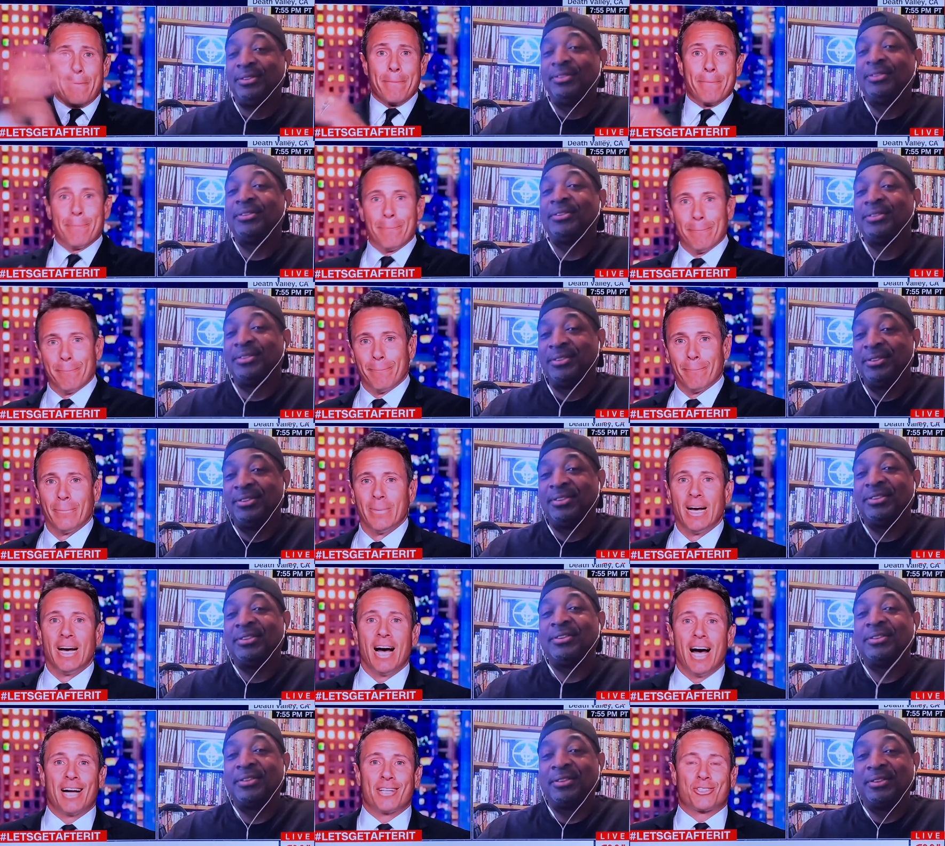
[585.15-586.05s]
Speaker 1: Hmm.
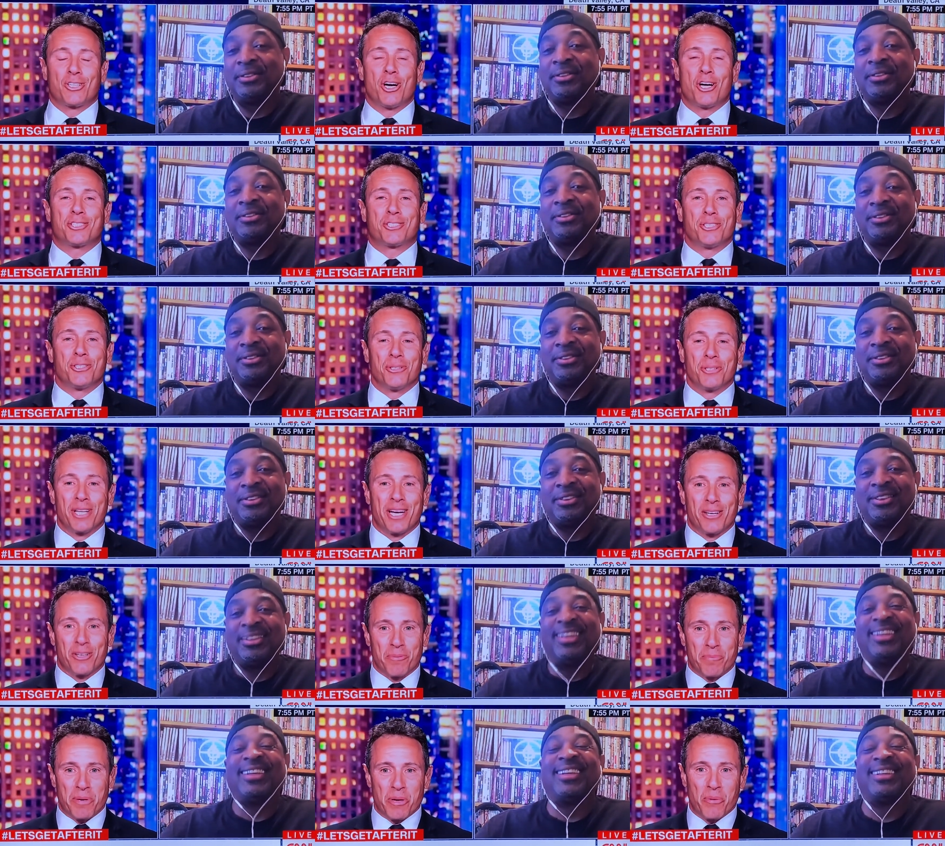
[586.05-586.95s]
I'll talk to you later.
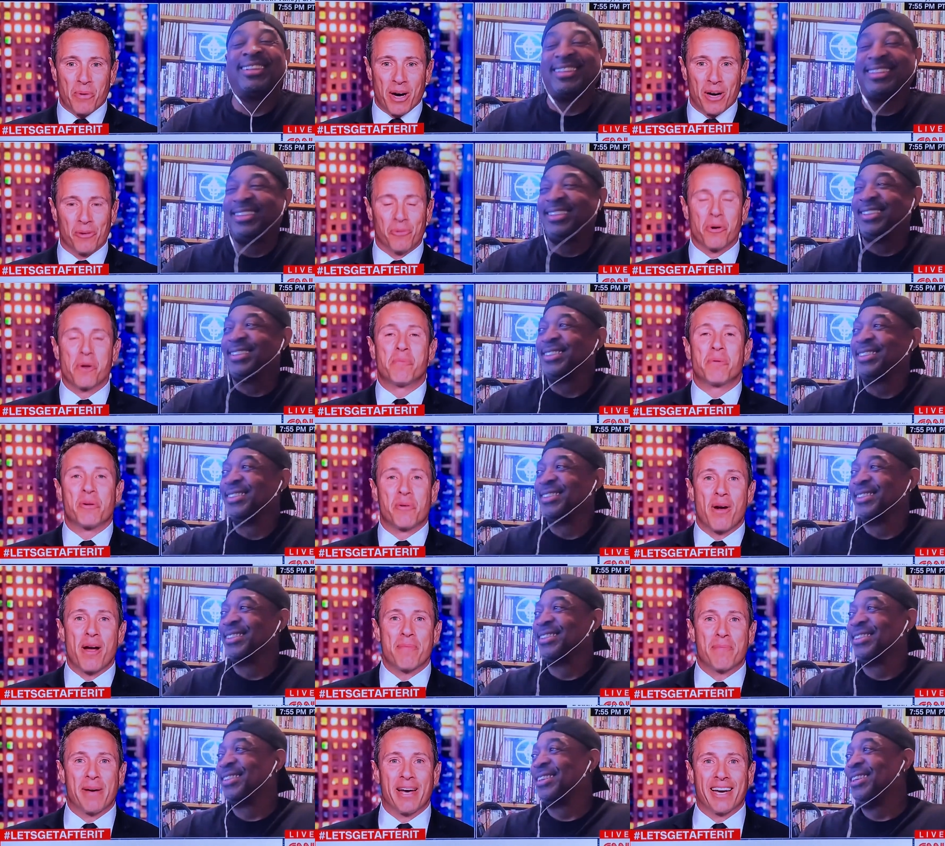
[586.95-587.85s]
Well, we'll be
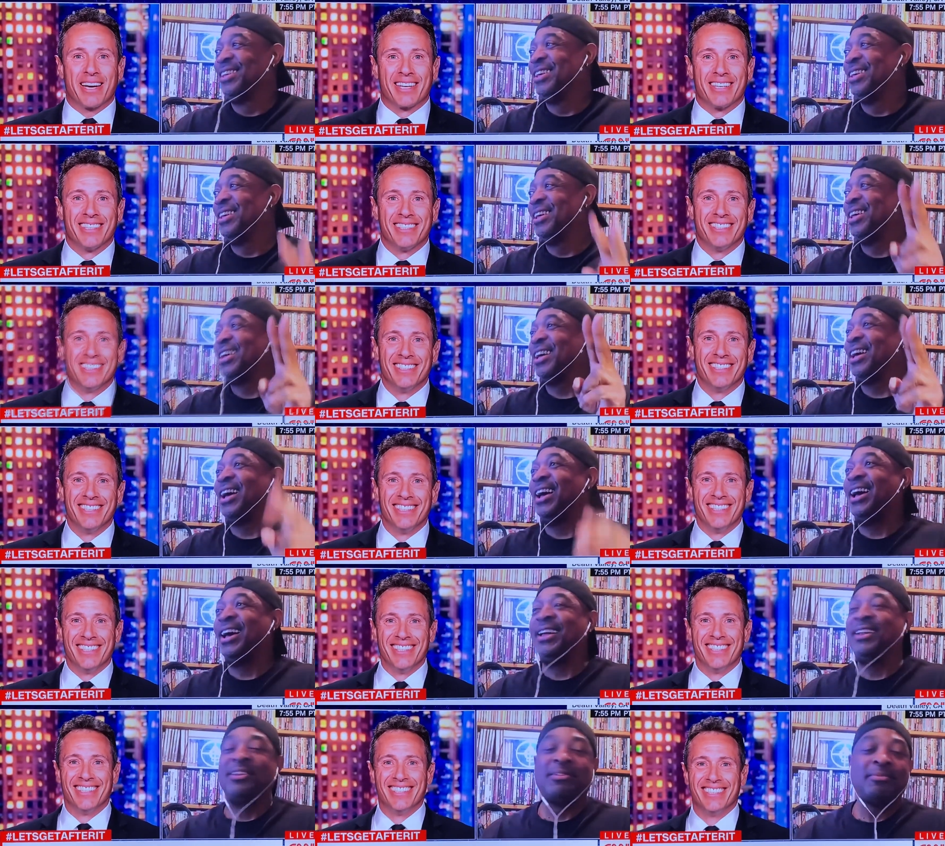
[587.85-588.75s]
right back. All
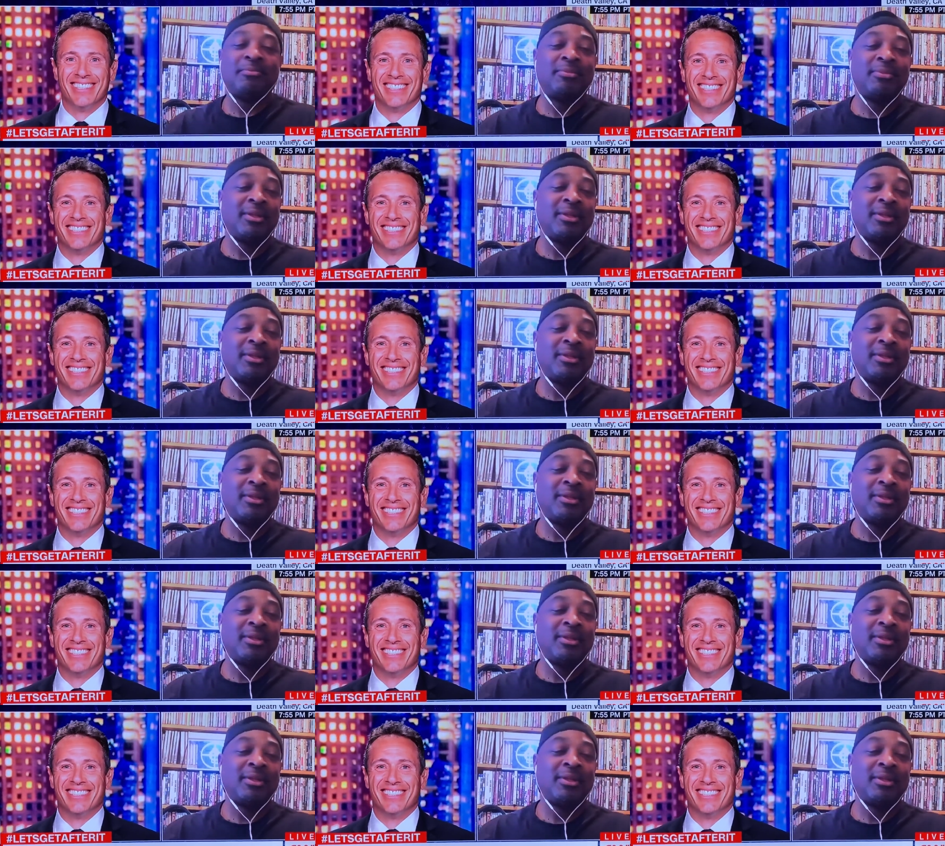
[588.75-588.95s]
right.